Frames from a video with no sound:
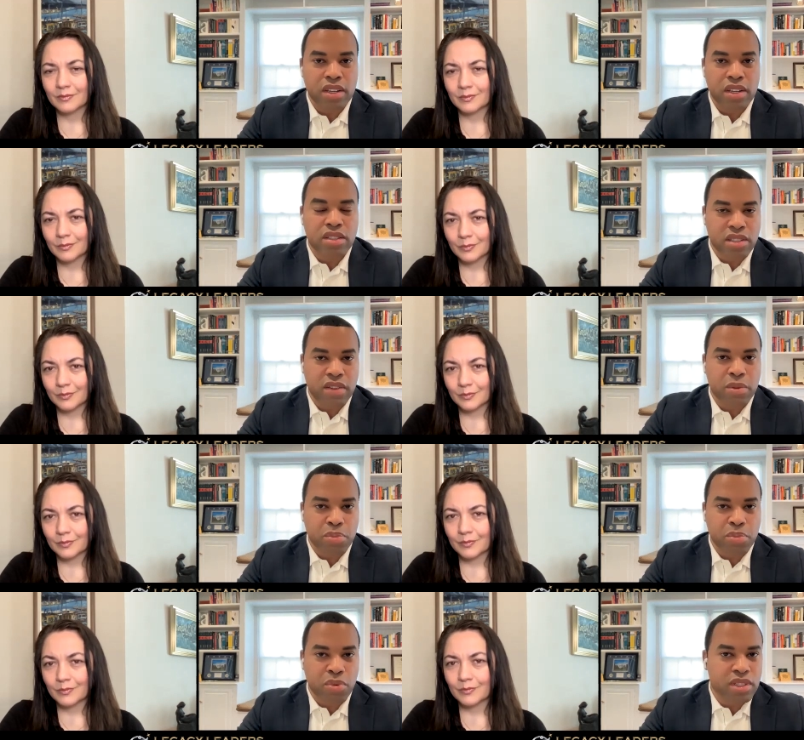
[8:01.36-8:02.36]
Speaker 1: If I needed
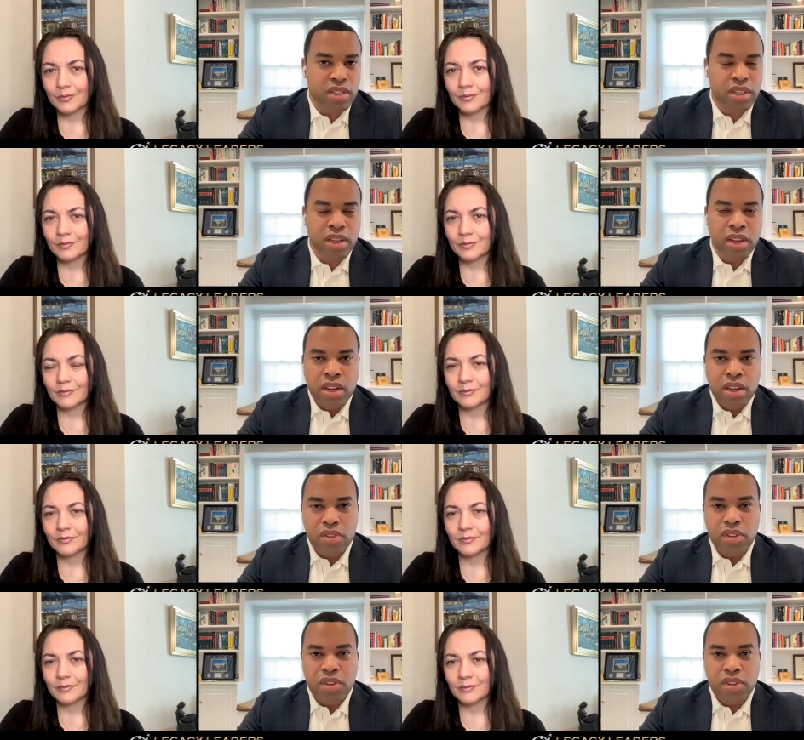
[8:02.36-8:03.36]
to save the president
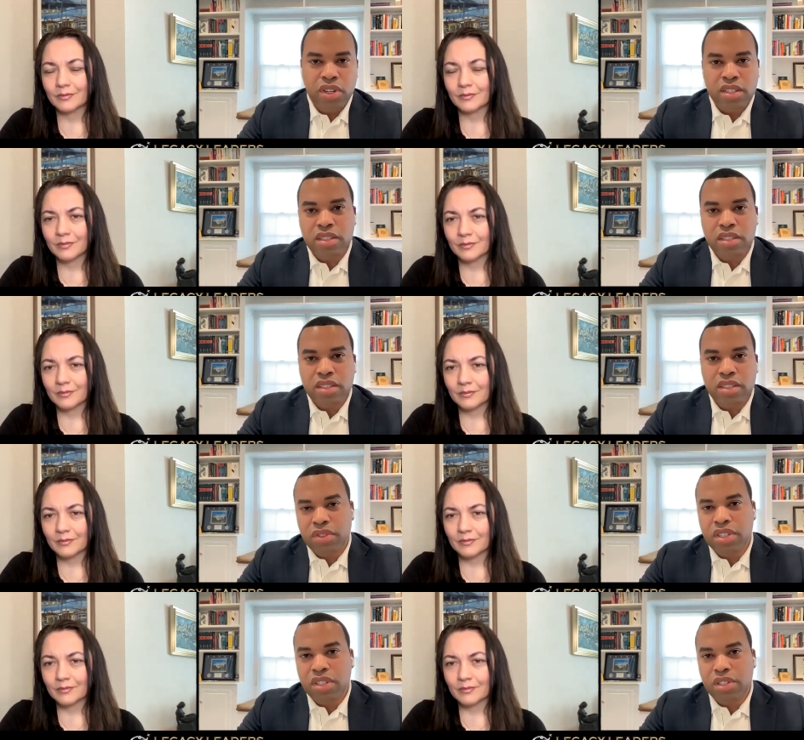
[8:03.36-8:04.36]
of the United
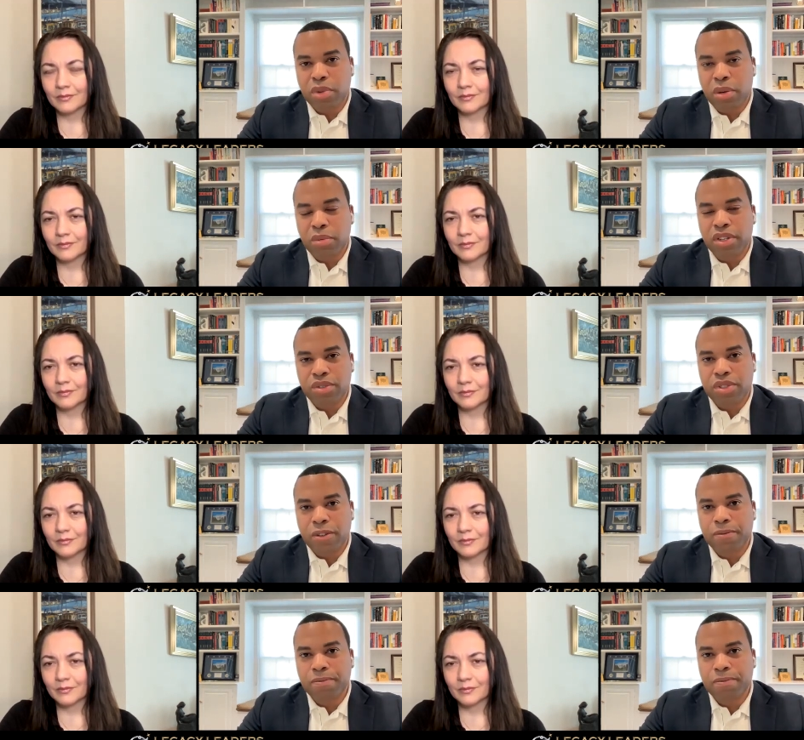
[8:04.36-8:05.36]
States, I would have the skills to be able
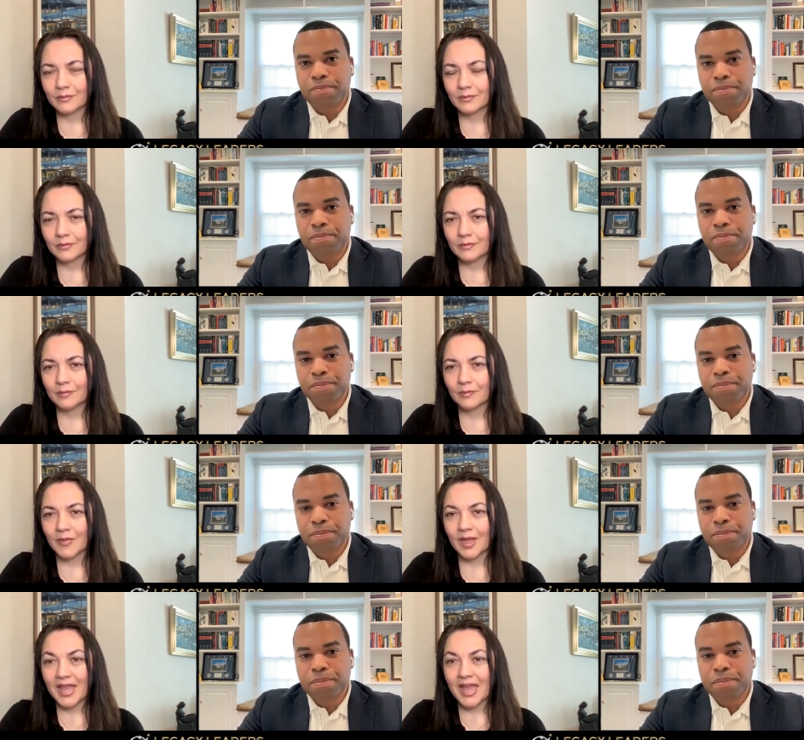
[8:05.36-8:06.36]
to do so
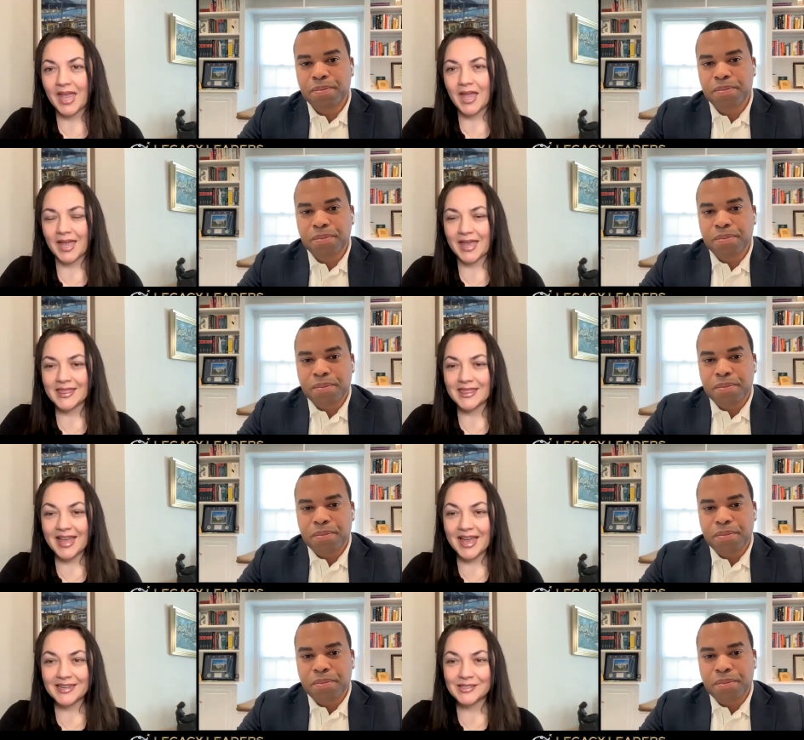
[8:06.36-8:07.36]
Speaker 2: and
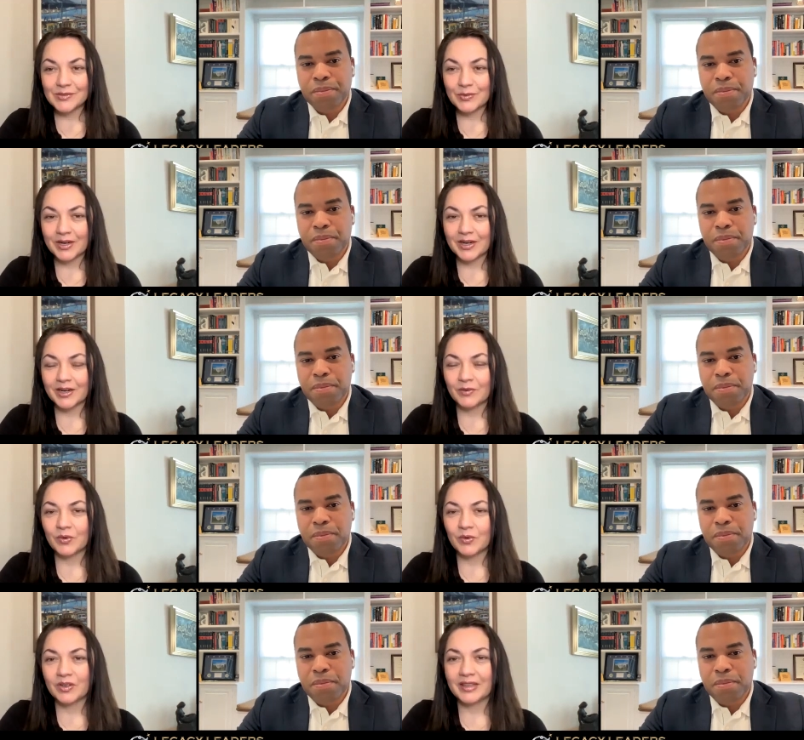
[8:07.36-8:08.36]
that is
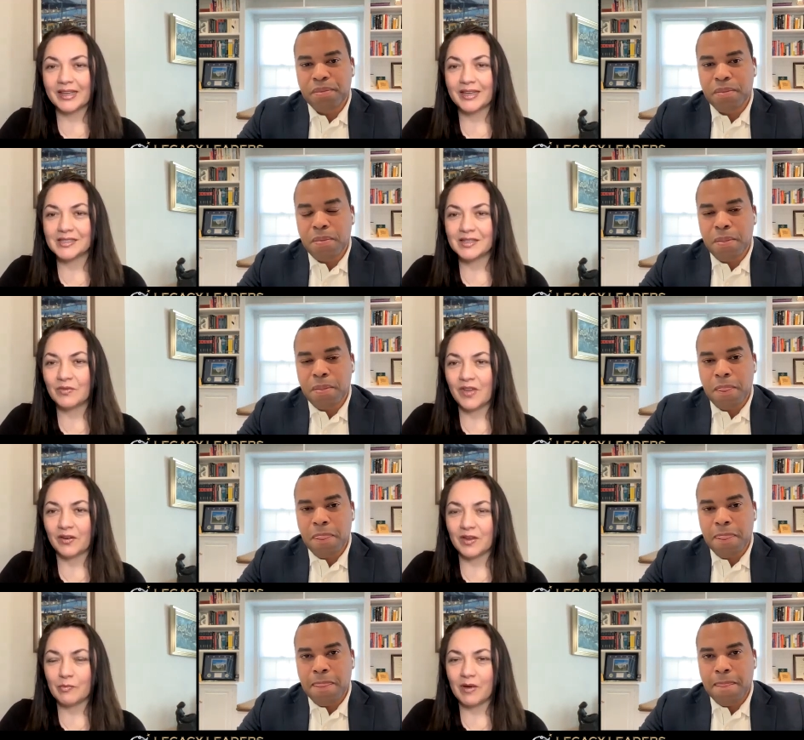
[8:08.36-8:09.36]
where really is the
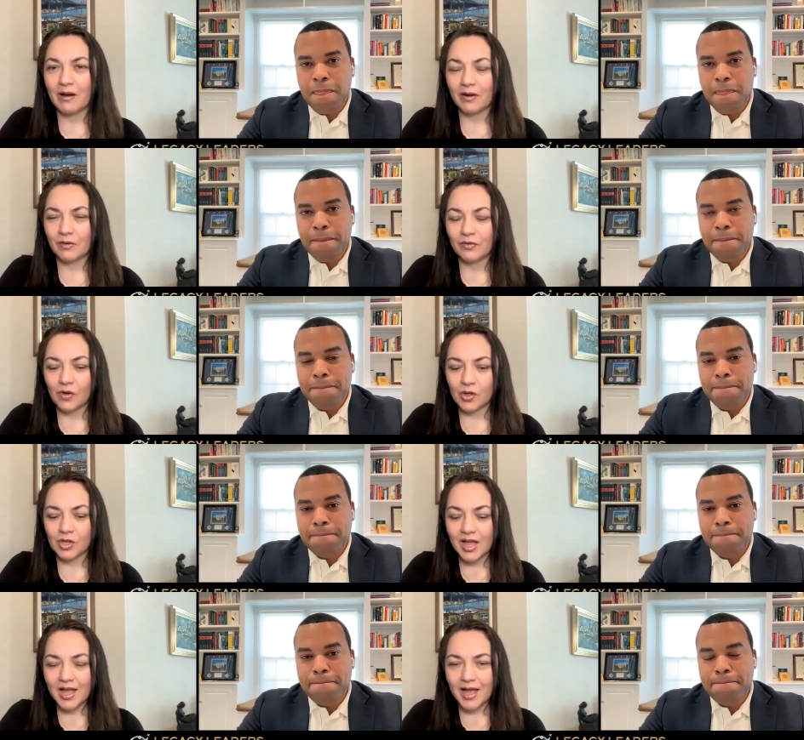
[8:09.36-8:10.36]
very
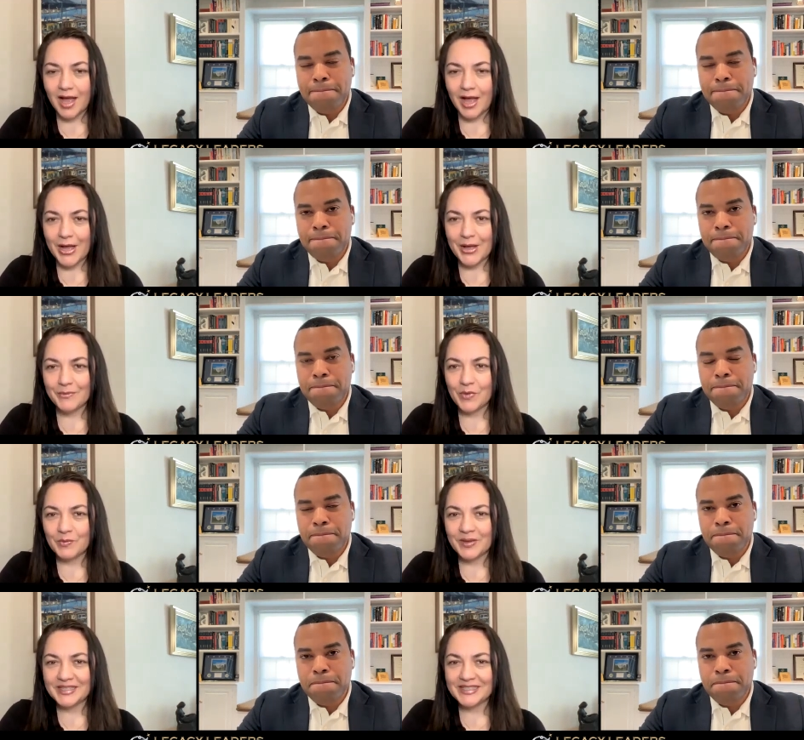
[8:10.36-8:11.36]
powerful uh,
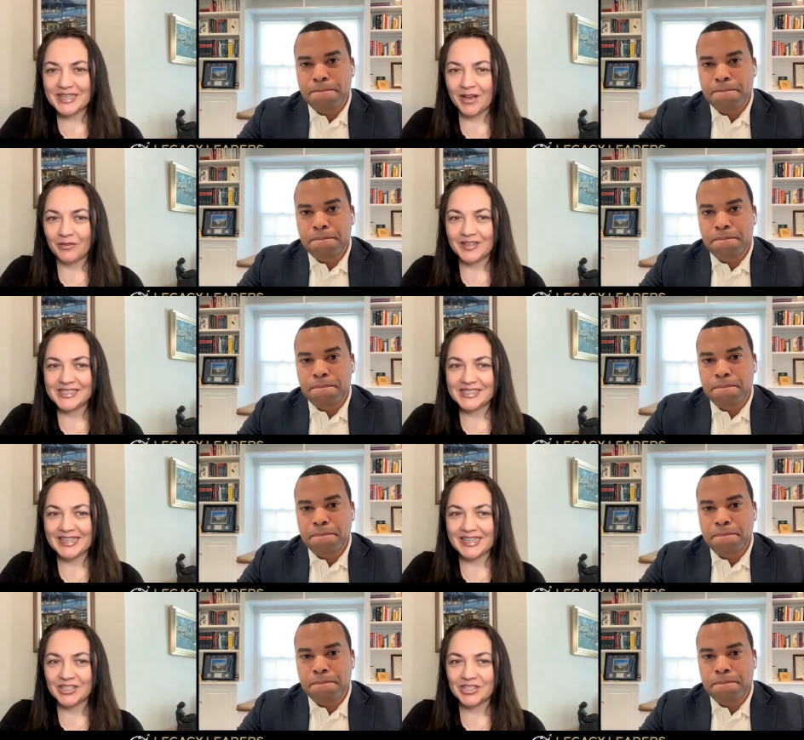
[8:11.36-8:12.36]
moment,
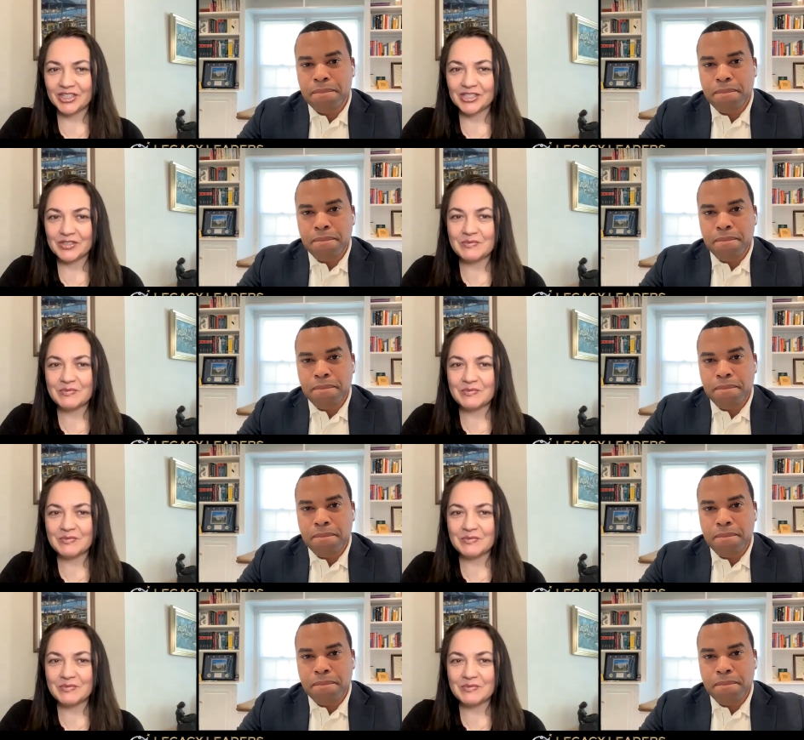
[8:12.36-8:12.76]
obviously, just